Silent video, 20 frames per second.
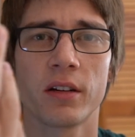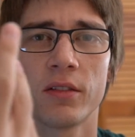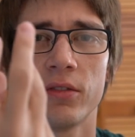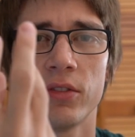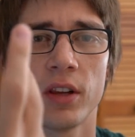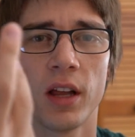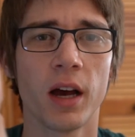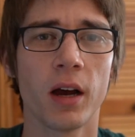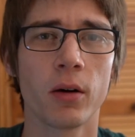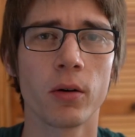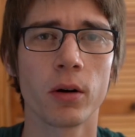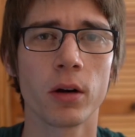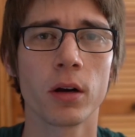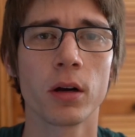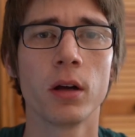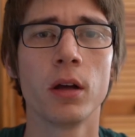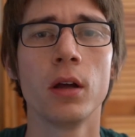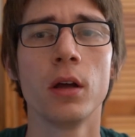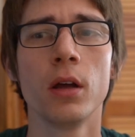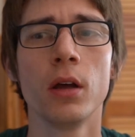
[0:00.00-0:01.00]
flower
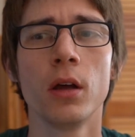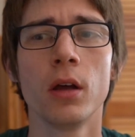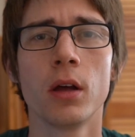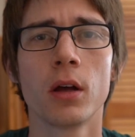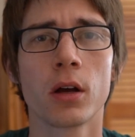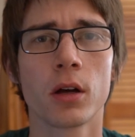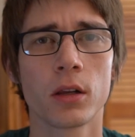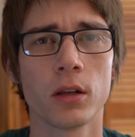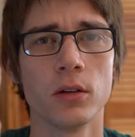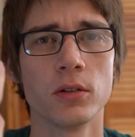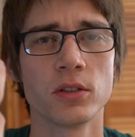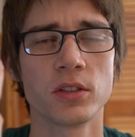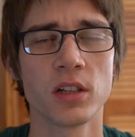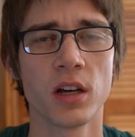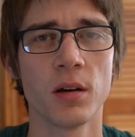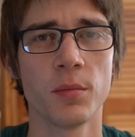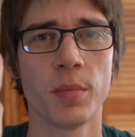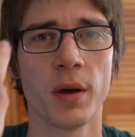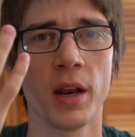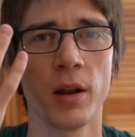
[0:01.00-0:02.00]
close
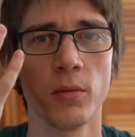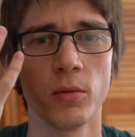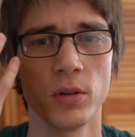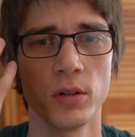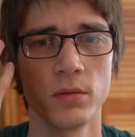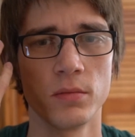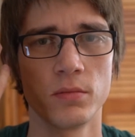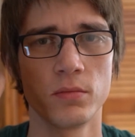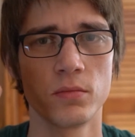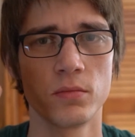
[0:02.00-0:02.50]
up and it would